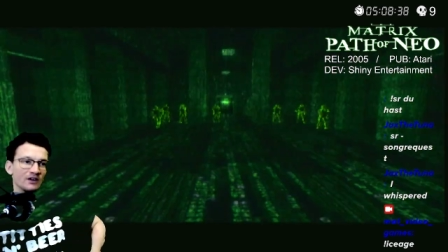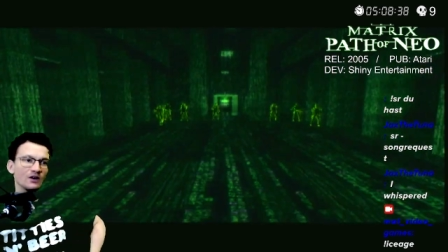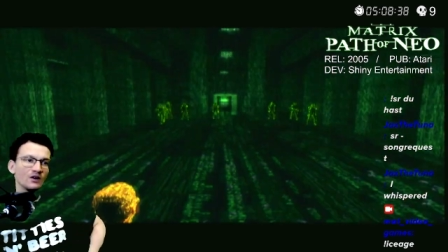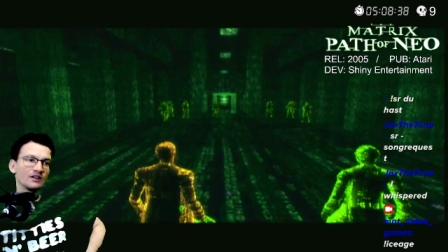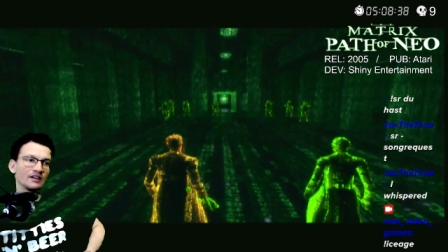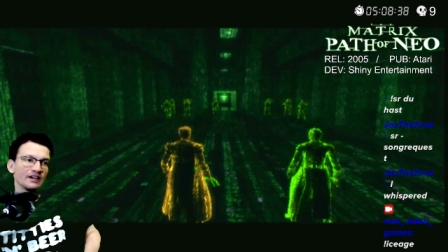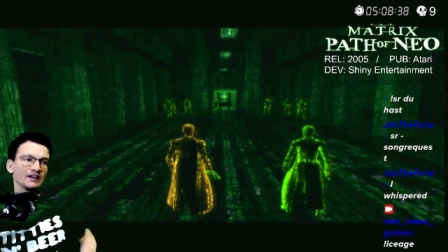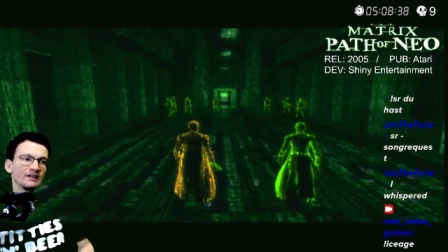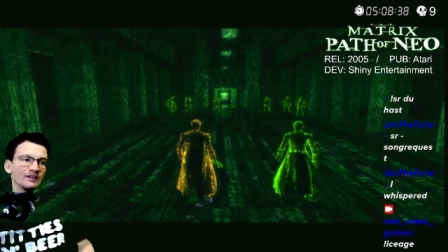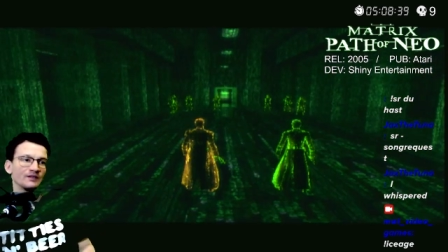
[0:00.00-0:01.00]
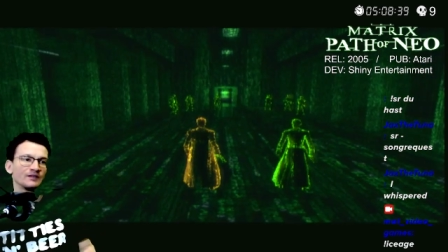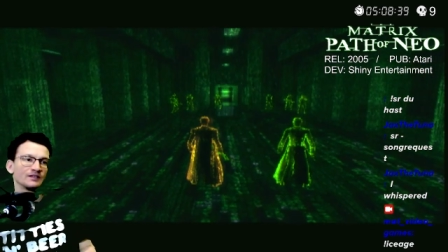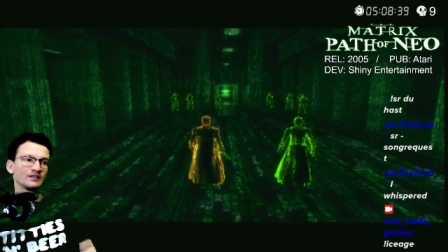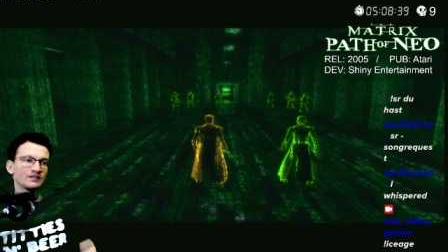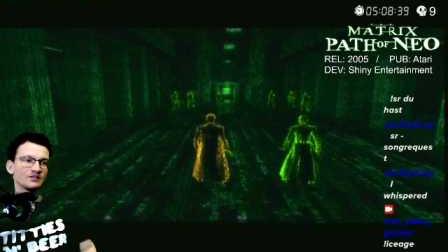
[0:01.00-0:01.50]
Oh, okay.
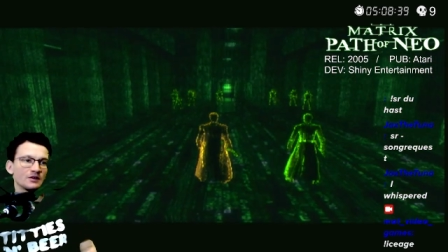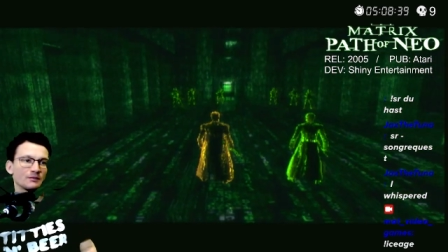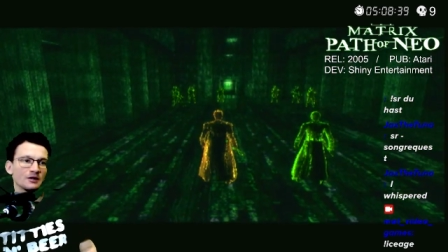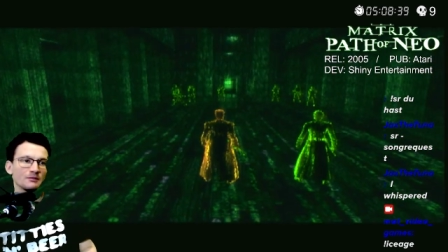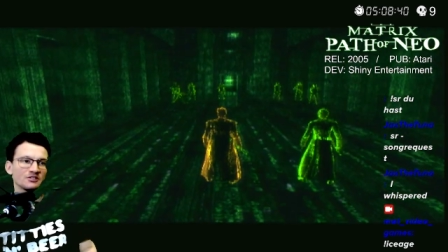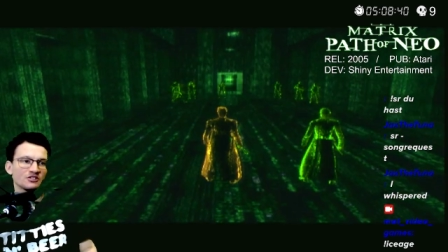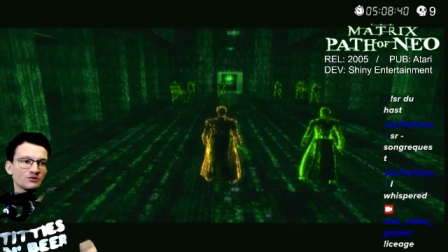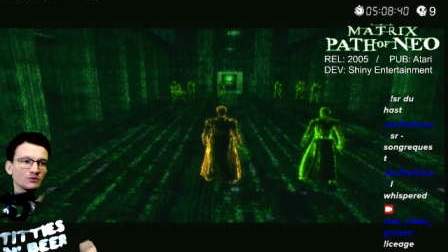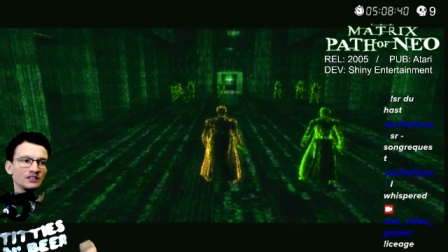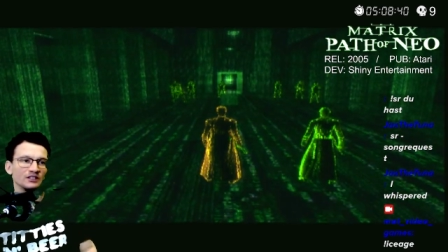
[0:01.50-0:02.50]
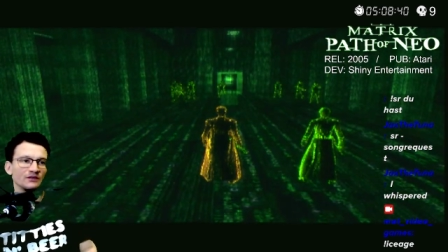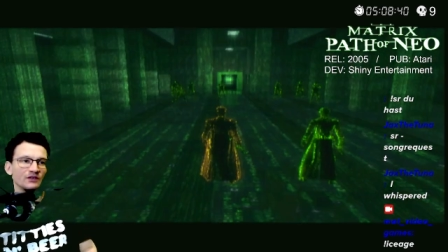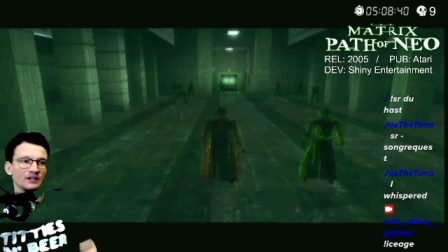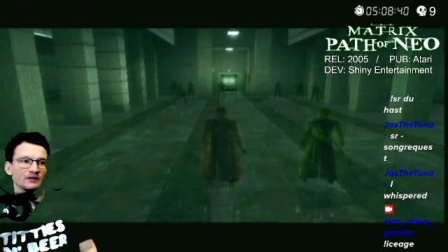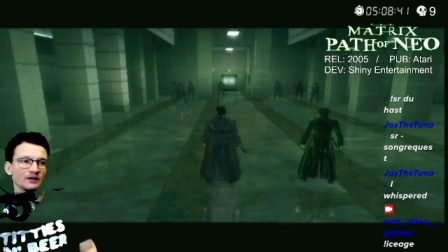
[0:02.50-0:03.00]
So you're pretty much just
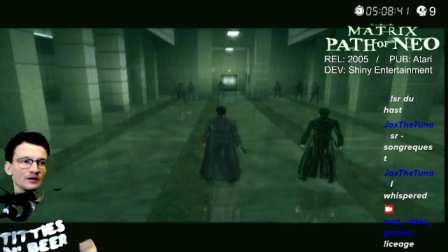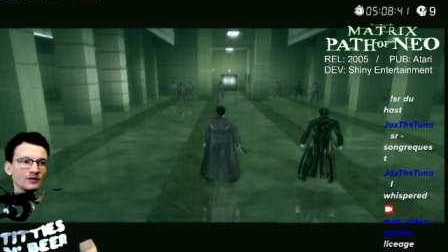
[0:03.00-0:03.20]
reliving,